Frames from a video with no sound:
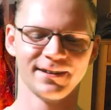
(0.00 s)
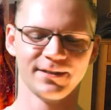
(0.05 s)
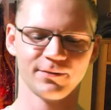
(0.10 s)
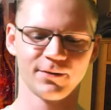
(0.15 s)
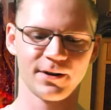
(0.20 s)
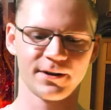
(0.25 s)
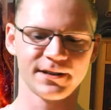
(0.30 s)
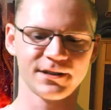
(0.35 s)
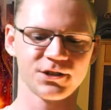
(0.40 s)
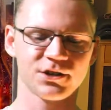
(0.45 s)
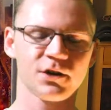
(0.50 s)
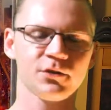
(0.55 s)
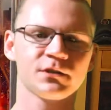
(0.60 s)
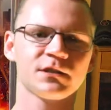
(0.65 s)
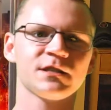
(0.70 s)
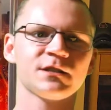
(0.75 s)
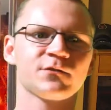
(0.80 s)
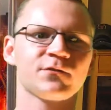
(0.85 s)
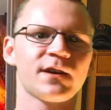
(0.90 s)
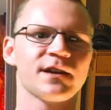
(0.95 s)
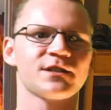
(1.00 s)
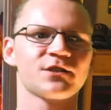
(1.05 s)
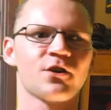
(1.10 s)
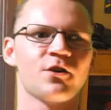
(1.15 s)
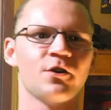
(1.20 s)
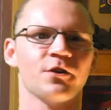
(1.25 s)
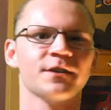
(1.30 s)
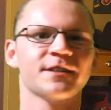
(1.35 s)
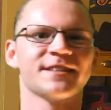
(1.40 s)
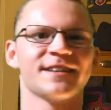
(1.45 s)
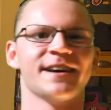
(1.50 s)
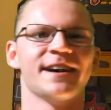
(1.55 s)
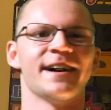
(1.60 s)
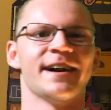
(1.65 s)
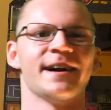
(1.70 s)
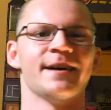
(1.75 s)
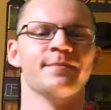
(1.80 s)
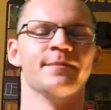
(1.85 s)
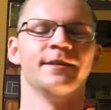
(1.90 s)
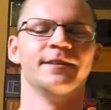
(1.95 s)
where he shows his face all the
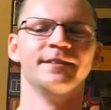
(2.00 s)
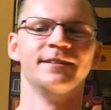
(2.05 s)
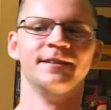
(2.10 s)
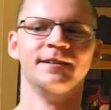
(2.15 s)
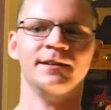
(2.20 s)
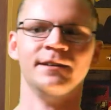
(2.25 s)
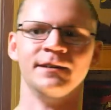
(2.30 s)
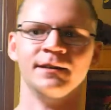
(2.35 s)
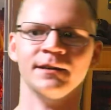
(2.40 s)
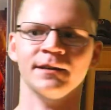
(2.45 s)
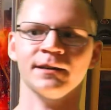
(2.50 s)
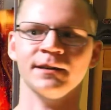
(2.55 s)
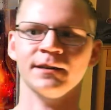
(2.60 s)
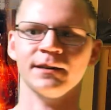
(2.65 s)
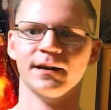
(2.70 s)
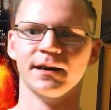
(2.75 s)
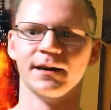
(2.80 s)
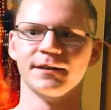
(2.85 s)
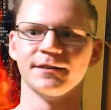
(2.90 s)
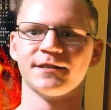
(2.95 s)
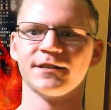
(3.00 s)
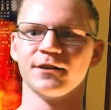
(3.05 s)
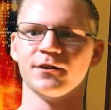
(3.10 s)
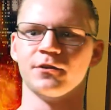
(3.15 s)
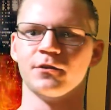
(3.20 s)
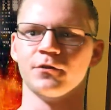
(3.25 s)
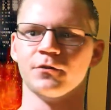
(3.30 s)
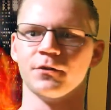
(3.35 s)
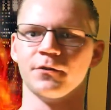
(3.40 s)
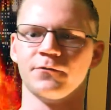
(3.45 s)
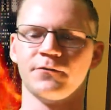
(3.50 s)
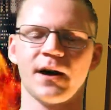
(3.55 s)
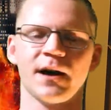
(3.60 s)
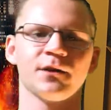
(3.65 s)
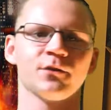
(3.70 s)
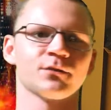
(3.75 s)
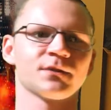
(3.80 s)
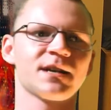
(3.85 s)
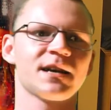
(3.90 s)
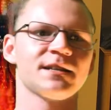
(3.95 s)
time until the
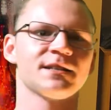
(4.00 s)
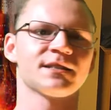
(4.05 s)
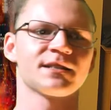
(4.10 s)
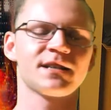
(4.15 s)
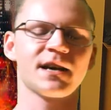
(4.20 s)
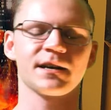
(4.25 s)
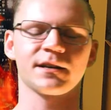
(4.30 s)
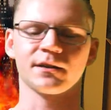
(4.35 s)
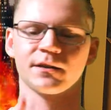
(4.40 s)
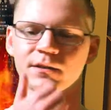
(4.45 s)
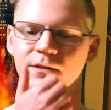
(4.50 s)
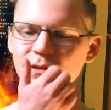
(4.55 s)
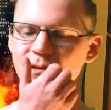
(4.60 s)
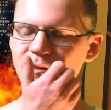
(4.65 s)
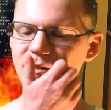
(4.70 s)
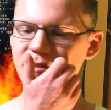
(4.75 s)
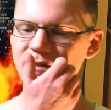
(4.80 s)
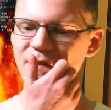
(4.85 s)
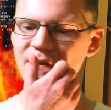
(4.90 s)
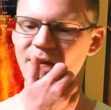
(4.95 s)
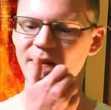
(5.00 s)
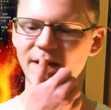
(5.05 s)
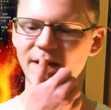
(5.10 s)
final 10 seconds,